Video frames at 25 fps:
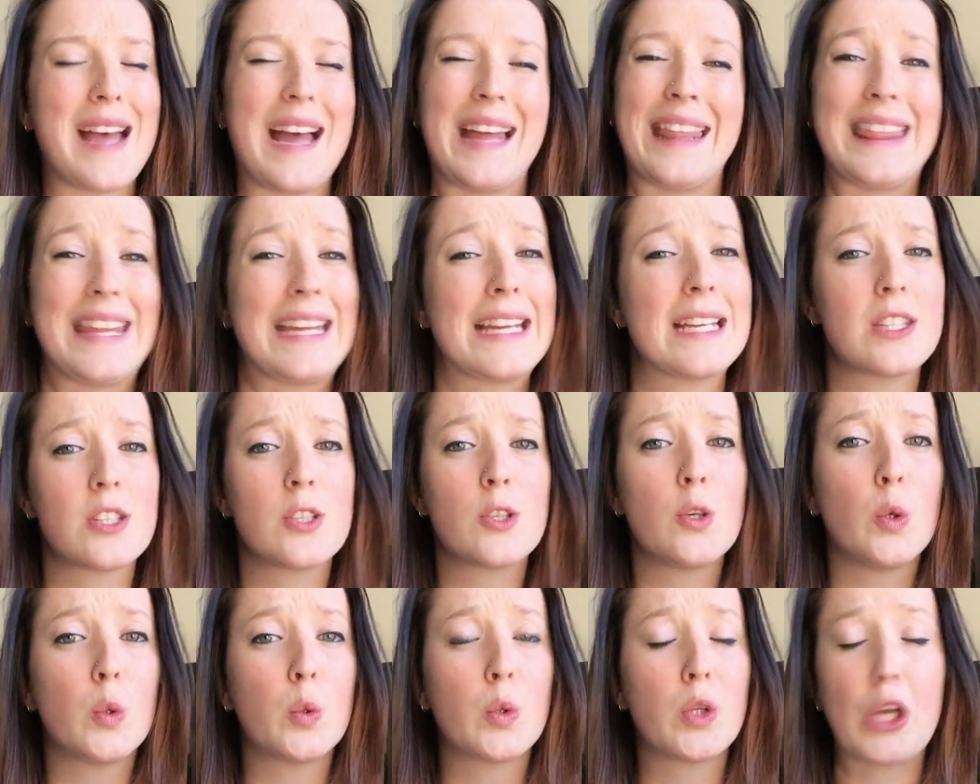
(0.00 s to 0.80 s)
I think it's
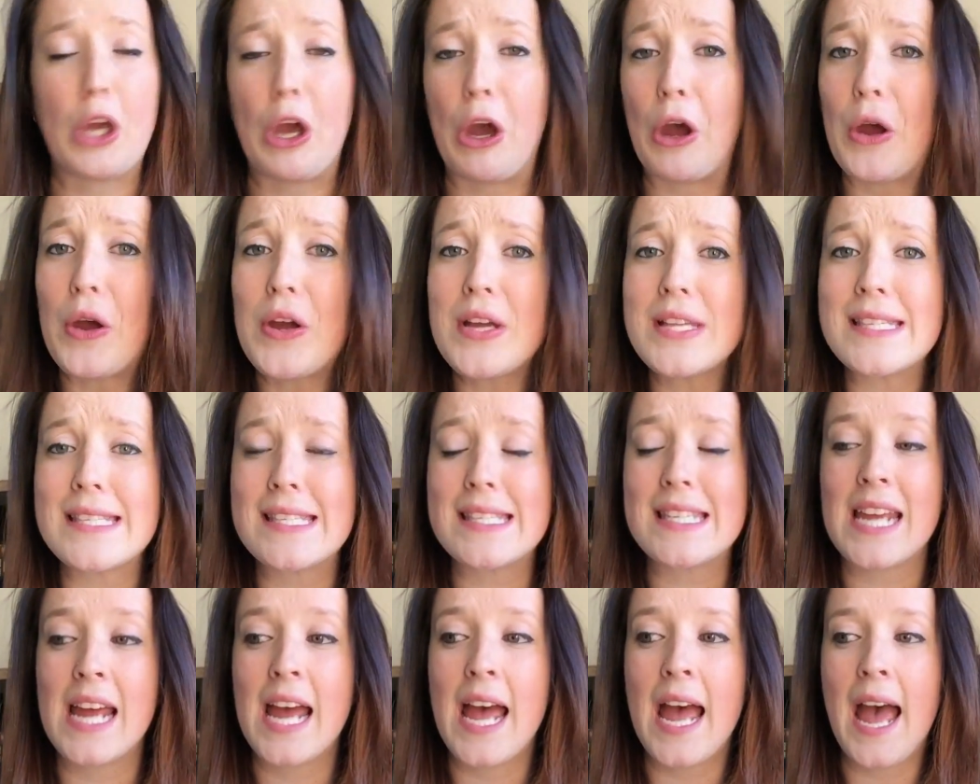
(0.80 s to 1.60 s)
called
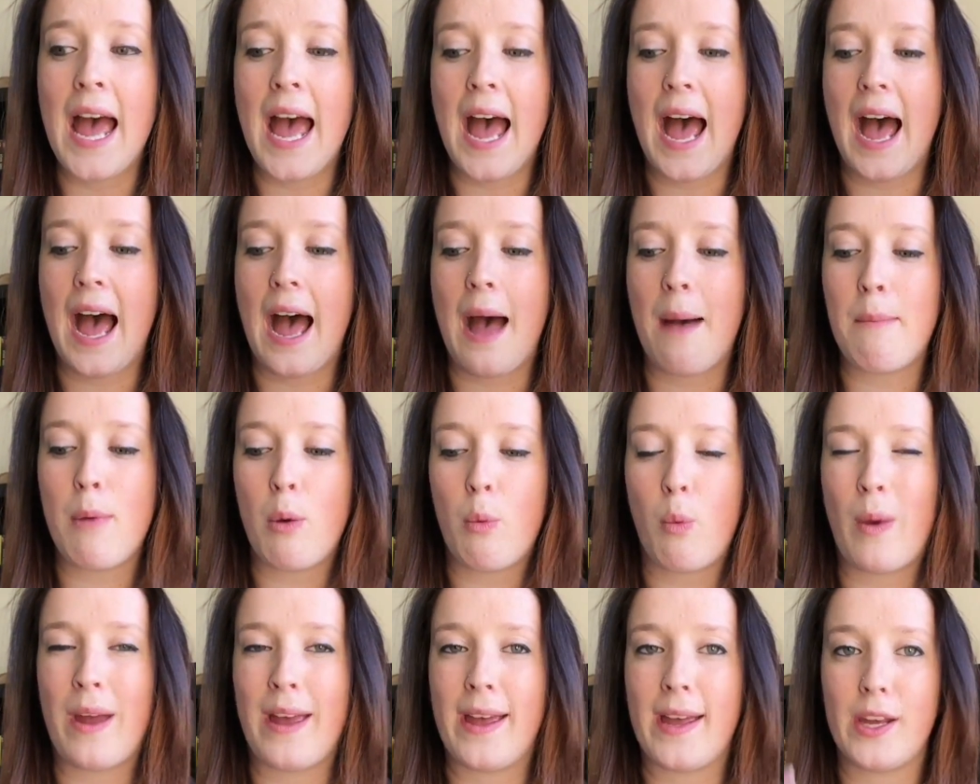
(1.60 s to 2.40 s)
Cursed,
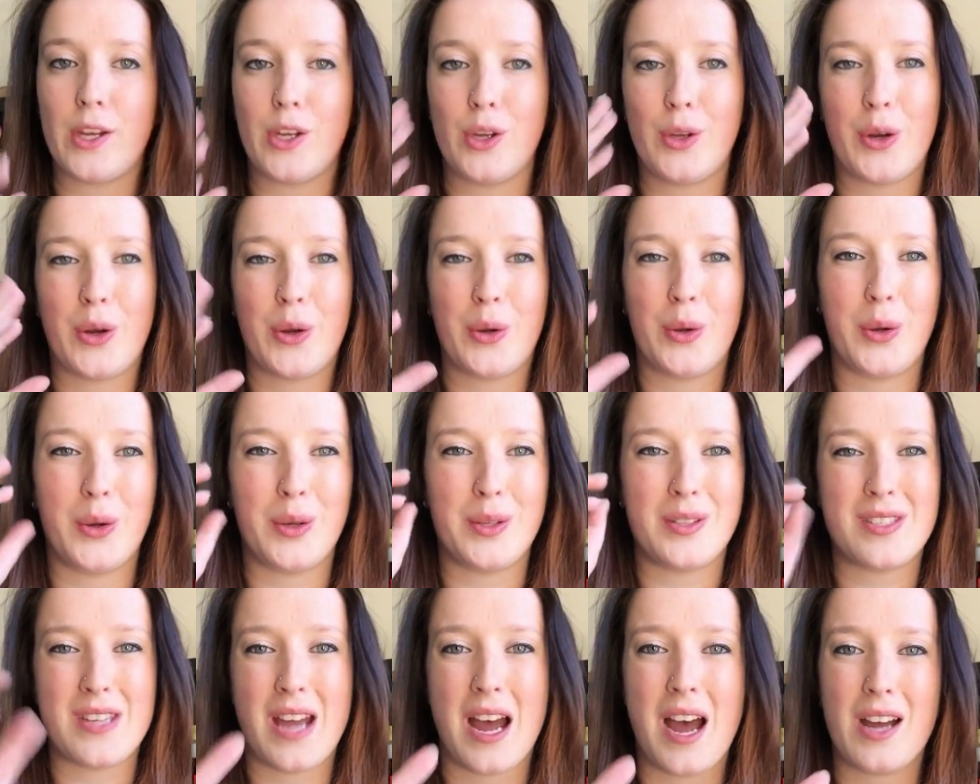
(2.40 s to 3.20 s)
where, you know, her
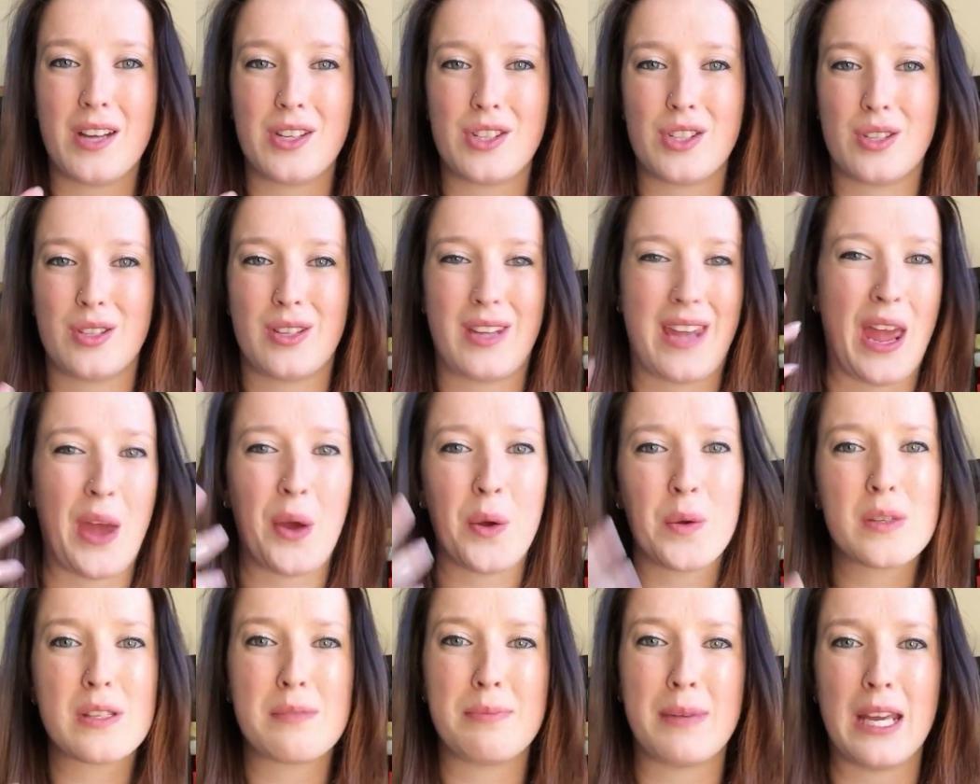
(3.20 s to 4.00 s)
touch
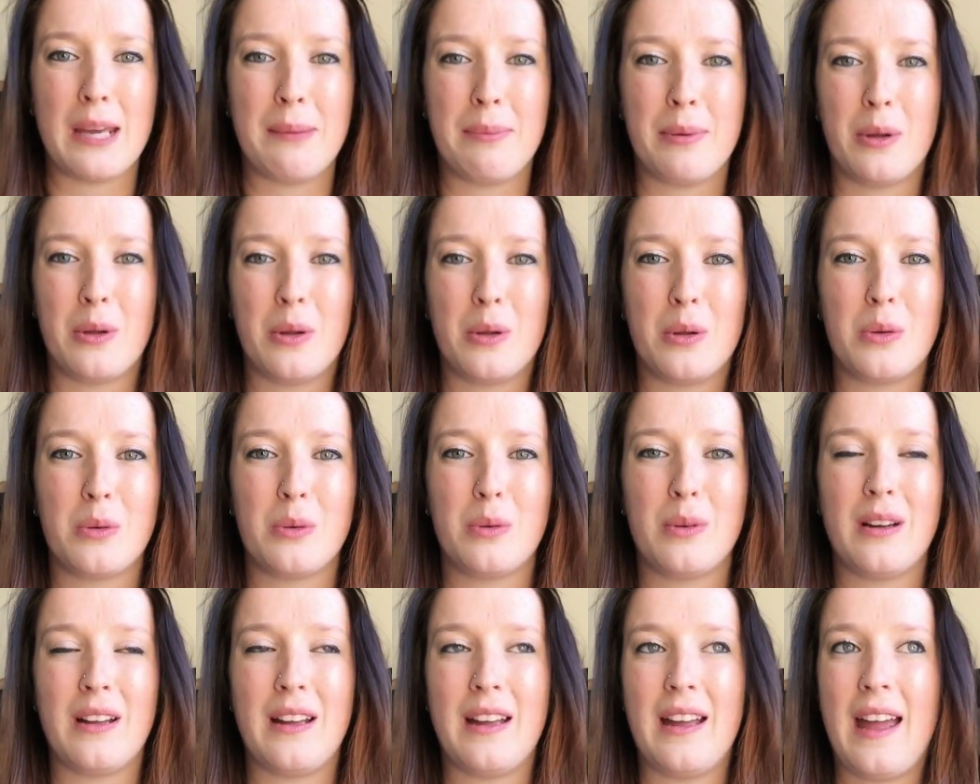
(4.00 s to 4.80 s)
kills
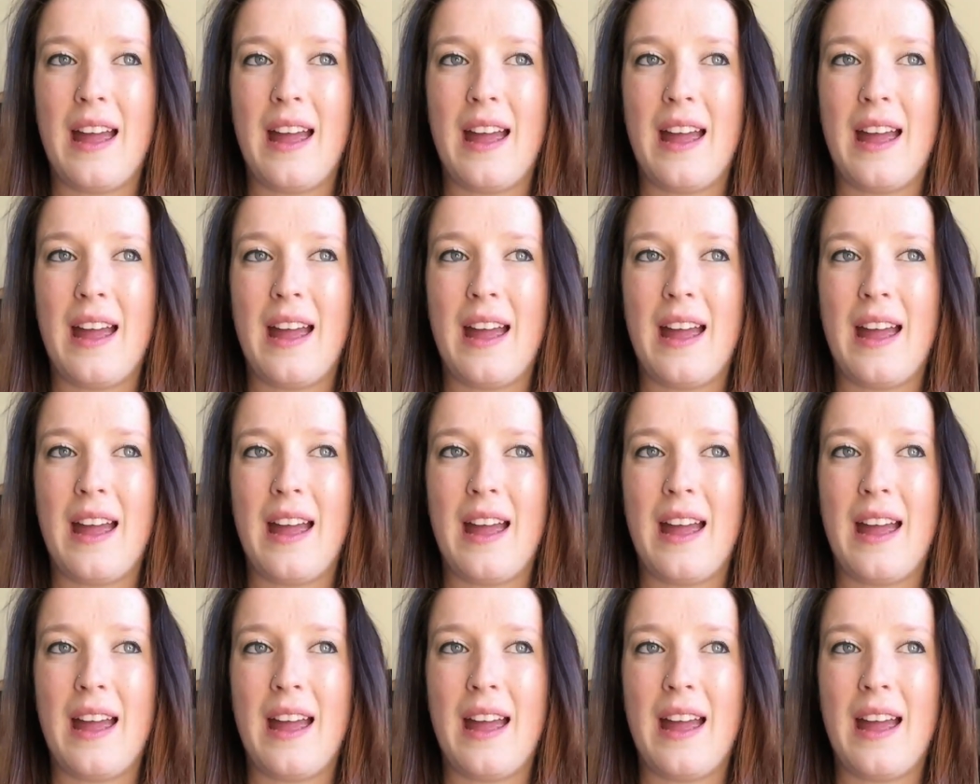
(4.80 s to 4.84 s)
people,